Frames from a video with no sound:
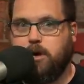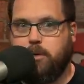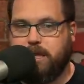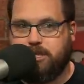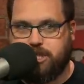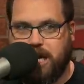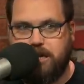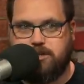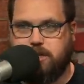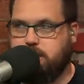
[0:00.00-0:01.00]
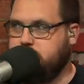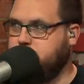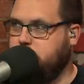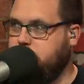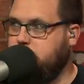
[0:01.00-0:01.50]
Well, they changed it this
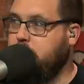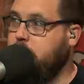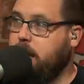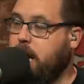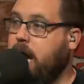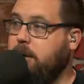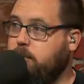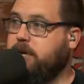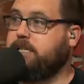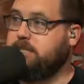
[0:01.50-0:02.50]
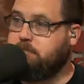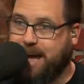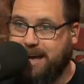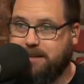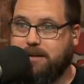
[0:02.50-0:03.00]
week, and I would
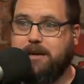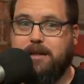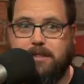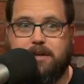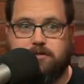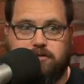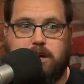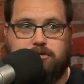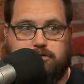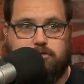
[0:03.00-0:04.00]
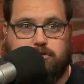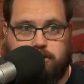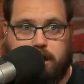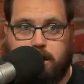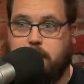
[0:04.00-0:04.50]
expect this change to
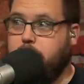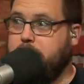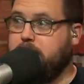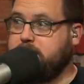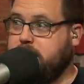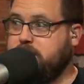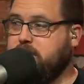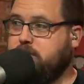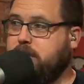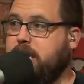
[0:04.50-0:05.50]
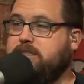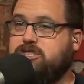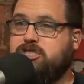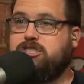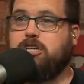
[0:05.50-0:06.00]
stick because A.J. Green has
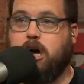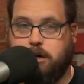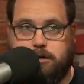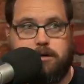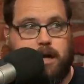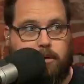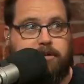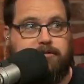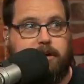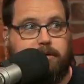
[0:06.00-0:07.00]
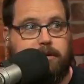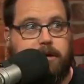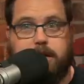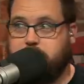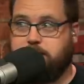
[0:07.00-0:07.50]
sucked down the field.
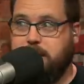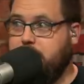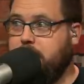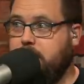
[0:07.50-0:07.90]
He's been.